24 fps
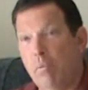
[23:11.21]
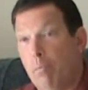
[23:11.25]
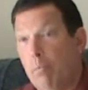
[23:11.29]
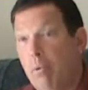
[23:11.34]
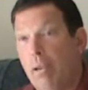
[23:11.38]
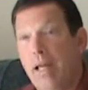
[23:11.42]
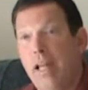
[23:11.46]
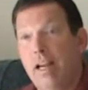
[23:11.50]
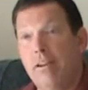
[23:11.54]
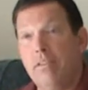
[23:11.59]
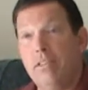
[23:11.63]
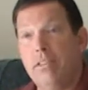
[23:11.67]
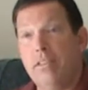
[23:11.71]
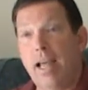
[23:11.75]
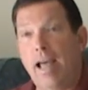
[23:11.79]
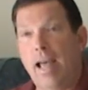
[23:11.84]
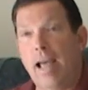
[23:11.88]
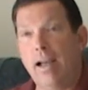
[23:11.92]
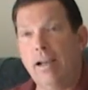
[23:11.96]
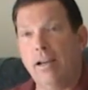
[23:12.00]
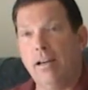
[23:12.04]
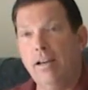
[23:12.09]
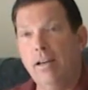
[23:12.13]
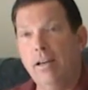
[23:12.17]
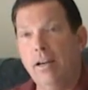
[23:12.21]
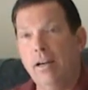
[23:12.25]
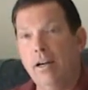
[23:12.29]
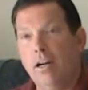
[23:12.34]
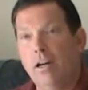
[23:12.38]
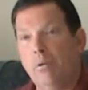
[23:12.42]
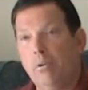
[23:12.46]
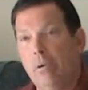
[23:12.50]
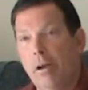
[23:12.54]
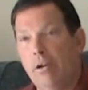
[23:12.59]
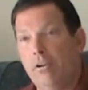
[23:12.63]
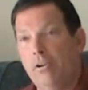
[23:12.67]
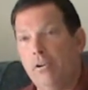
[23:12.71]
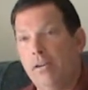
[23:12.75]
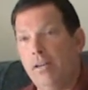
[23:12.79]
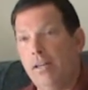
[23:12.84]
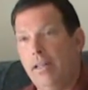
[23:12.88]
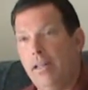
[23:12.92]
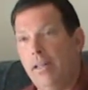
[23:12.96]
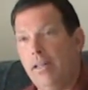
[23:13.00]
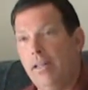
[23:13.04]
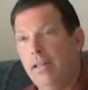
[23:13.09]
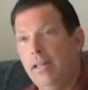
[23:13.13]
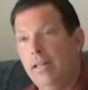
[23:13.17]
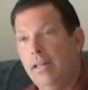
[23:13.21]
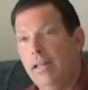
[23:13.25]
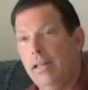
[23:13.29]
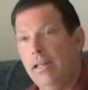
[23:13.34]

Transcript: a plan of attack around your need